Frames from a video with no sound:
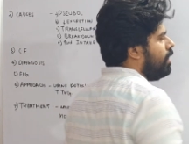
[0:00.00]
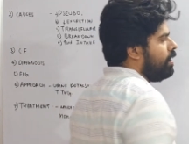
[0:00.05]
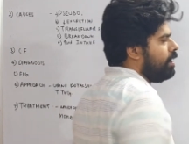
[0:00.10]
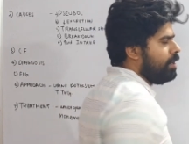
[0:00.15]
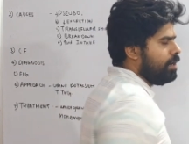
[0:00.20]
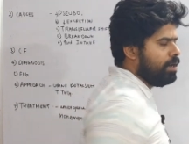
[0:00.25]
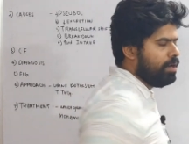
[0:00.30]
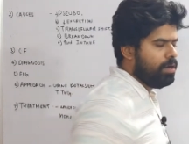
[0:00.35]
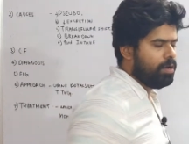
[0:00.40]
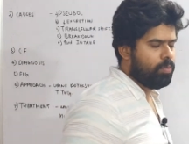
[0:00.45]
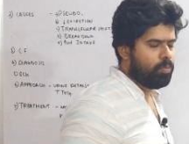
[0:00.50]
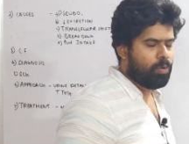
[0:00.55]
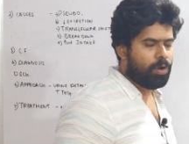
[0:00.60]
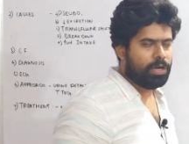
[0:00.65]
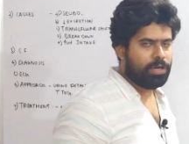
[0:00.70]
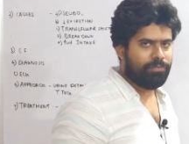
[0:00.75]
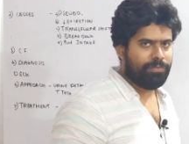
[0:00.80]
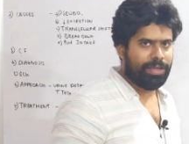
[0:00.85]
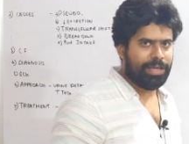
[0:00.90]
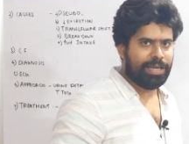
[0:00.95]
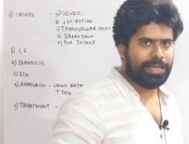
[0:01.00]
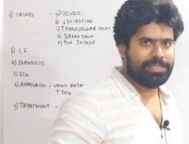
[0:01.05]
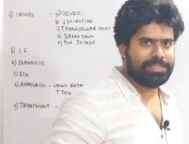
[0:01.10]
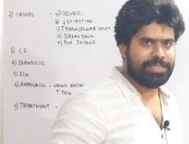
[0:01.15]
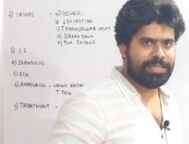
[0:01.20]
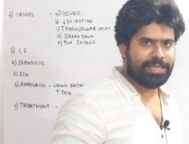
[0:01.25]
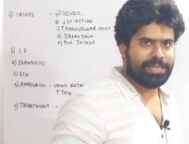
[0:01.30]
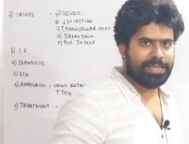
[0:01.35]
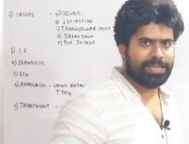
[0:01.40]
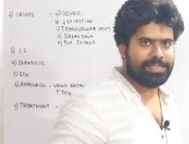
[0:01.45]
what we
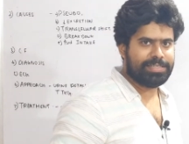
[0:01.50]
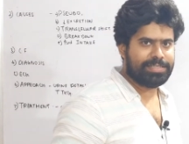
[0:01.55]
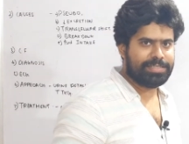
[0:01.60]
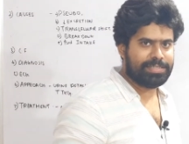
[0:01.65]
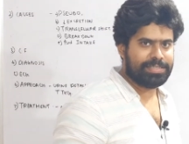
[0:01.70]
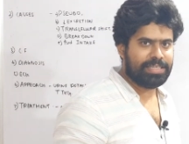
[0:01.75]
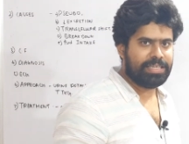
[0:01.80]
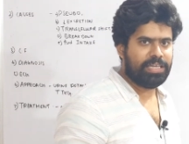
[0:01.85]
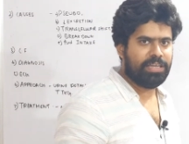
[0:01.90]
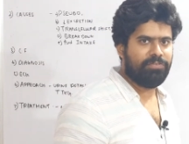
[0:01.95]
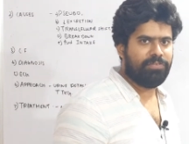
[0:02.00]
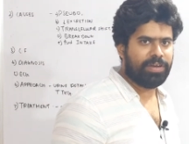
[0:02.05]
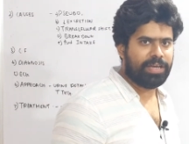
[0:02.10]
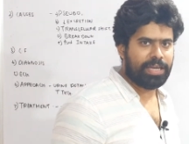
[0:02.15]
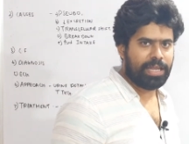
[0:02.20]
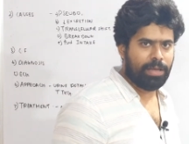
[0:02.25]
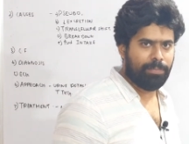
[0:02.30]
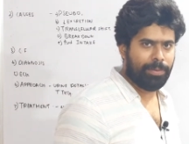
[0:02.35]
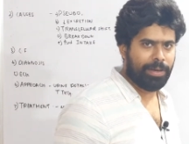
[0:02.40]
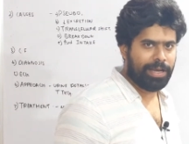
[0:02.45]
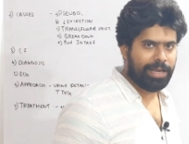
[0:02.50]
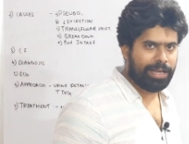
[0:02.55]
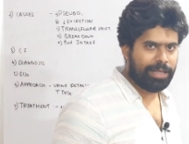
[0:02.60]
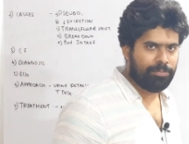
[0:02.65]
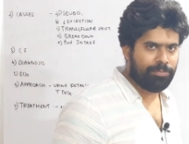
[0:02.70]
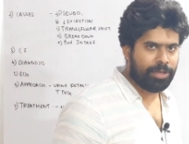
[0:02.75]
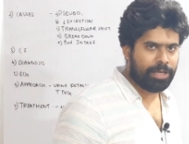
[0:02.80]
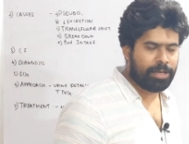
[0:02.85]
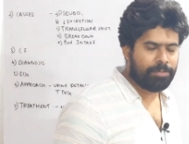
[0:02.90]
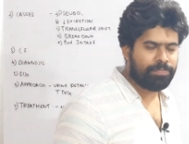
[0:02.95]
consider as significant
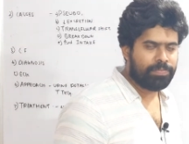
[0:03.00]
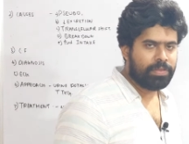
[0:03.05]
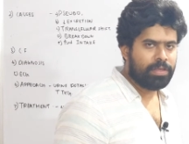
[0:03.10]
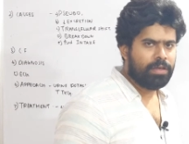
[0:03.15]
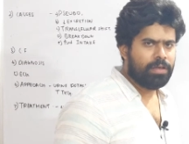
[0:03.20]
hyperkalemia.